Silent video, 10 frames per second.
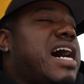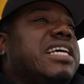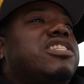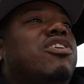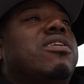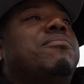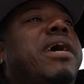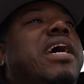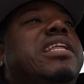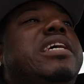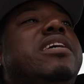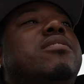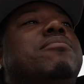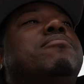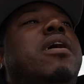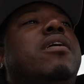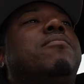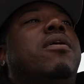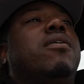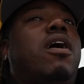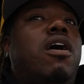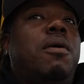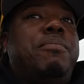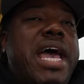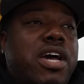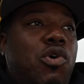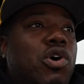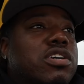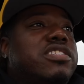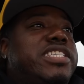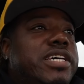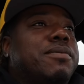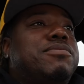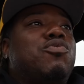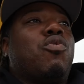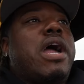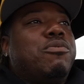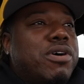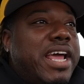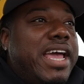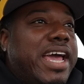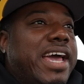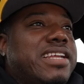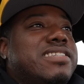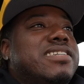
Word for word: I told him, man, leave them um, back order tips right where they at